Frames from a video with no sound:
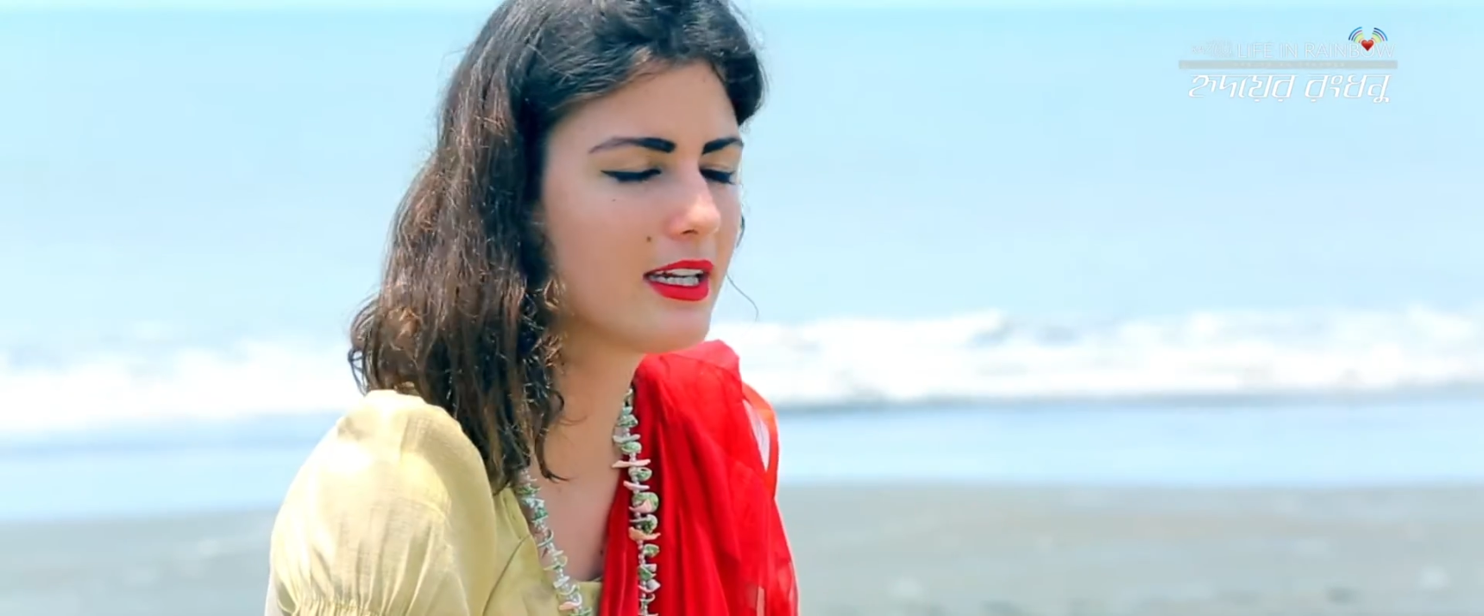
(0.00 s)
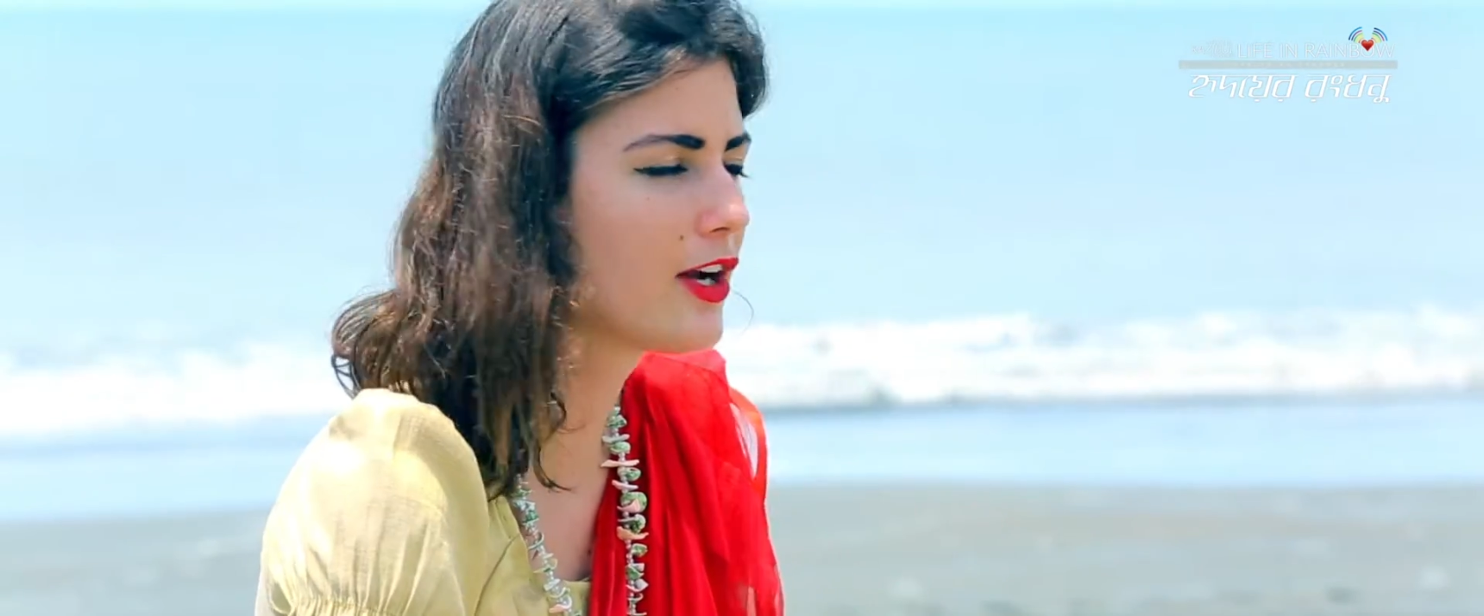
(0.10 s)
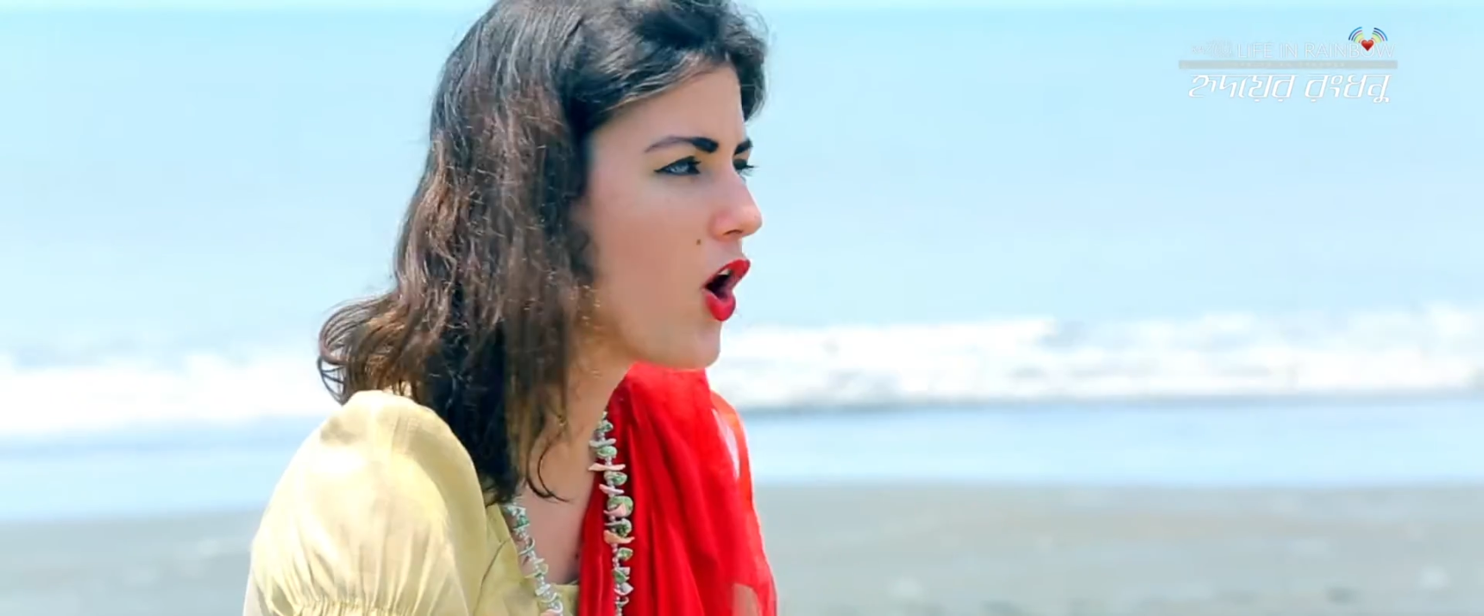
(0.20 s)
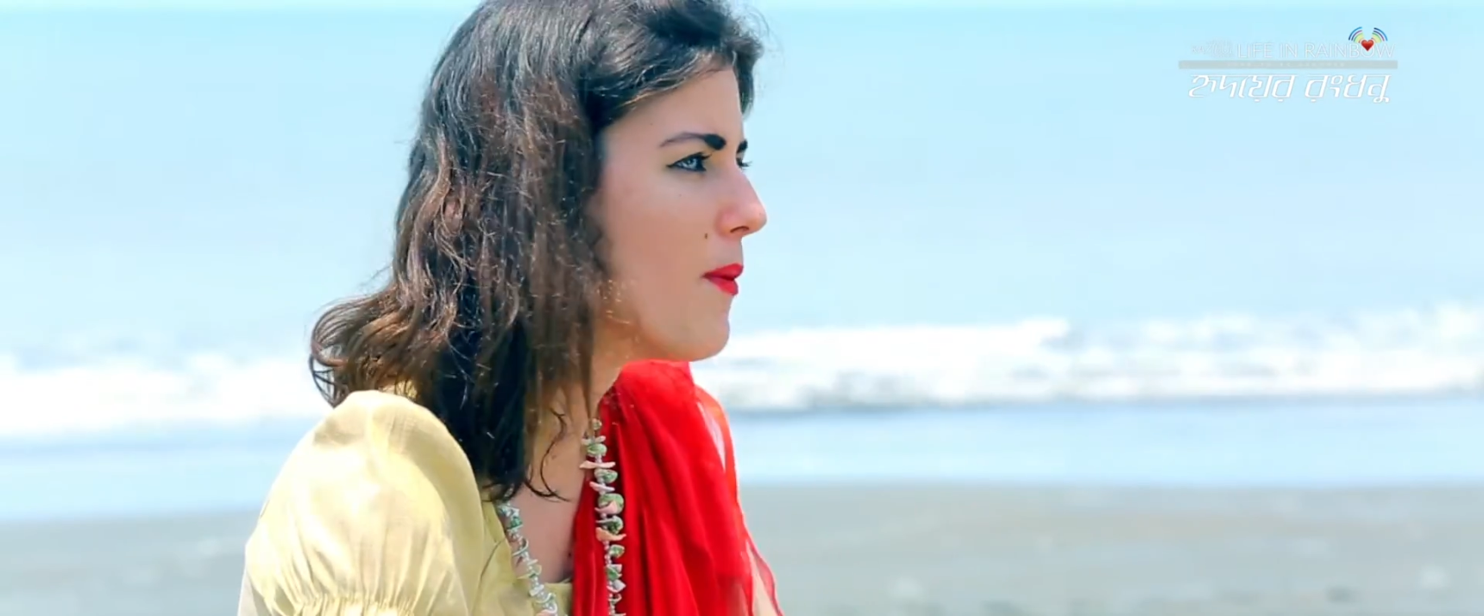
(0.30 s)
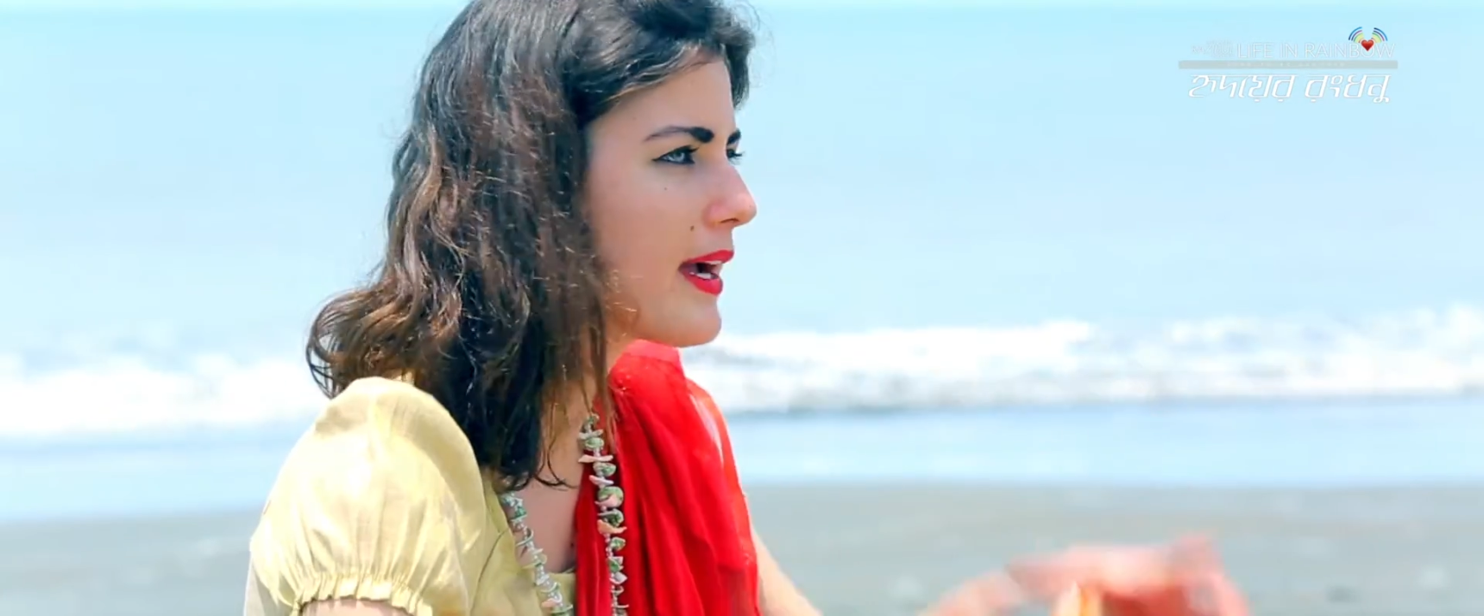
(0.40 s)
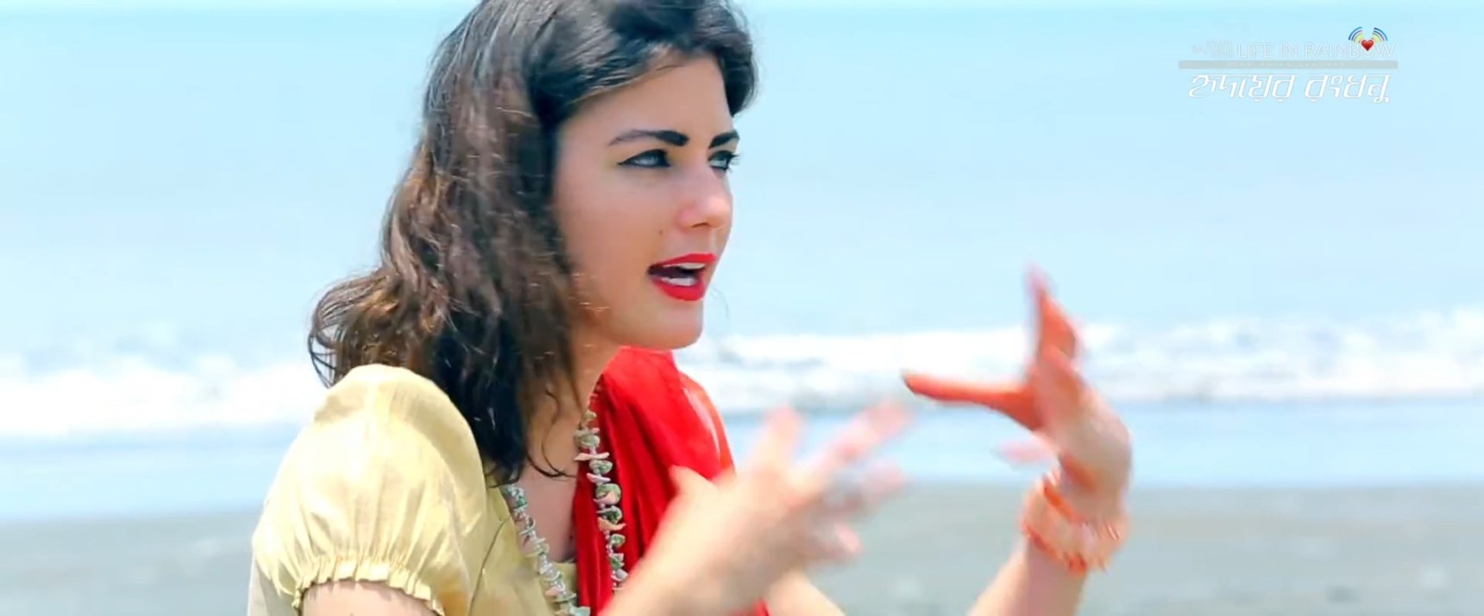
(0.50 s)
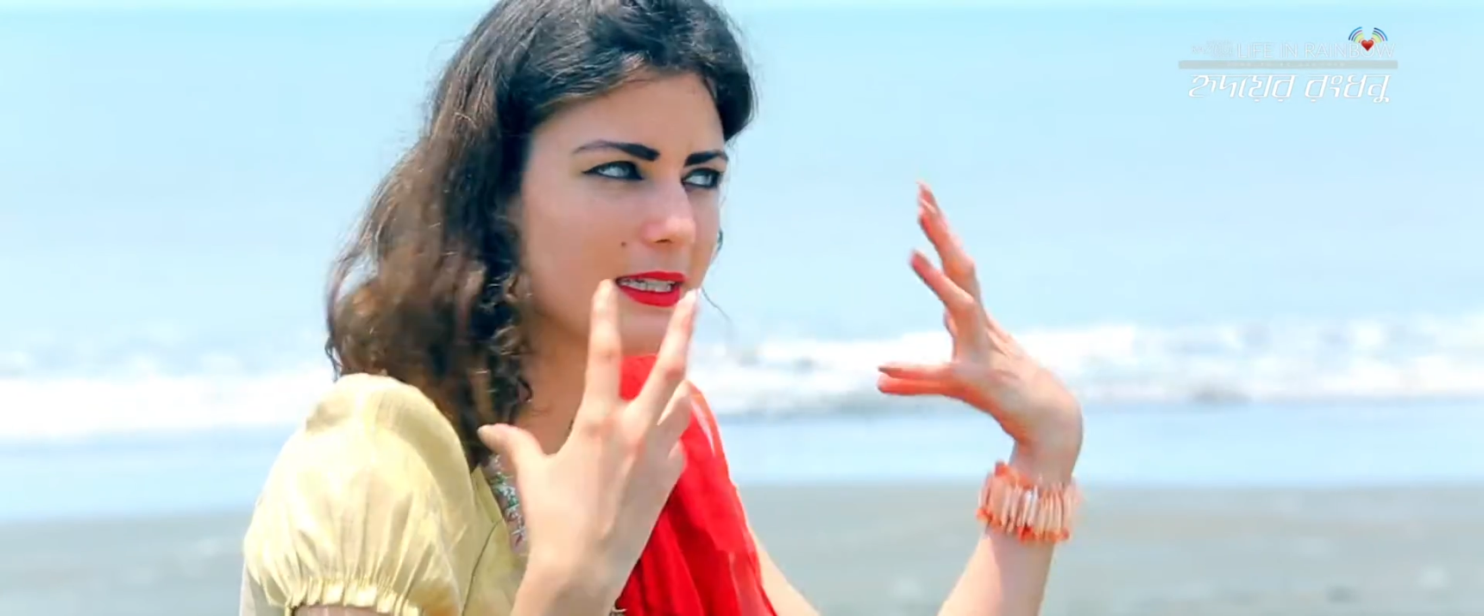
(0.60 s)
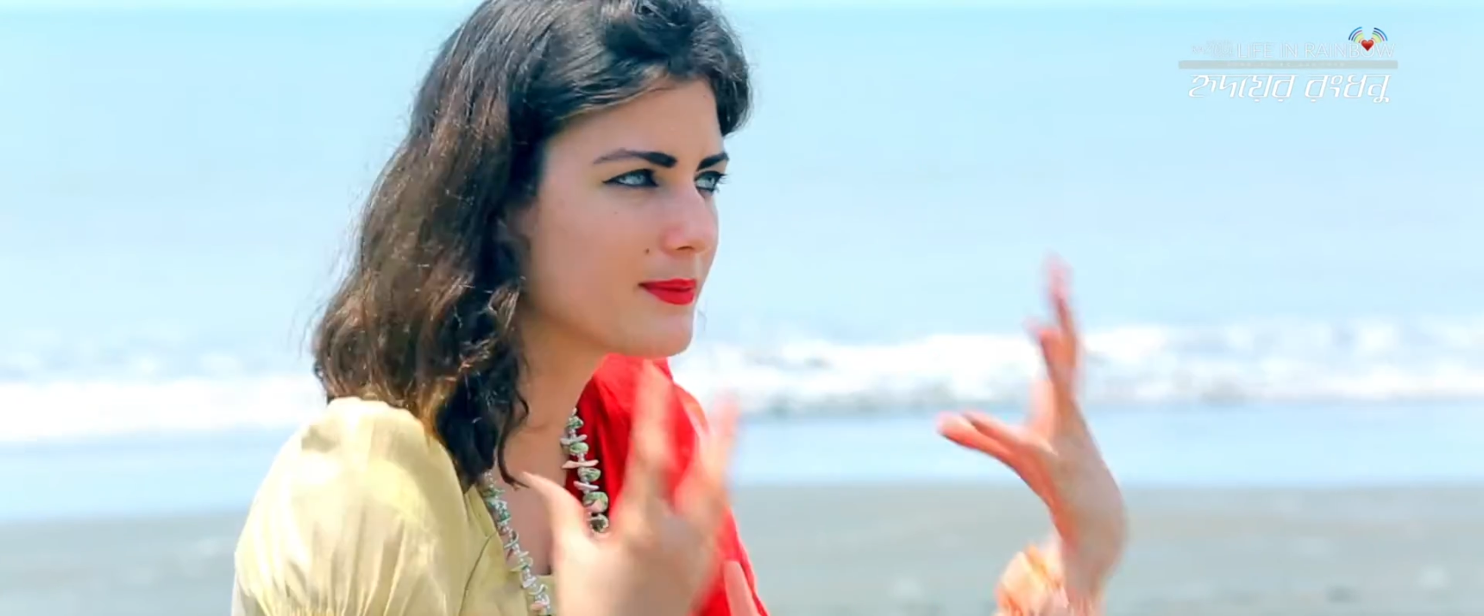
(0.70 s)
like, oh my God,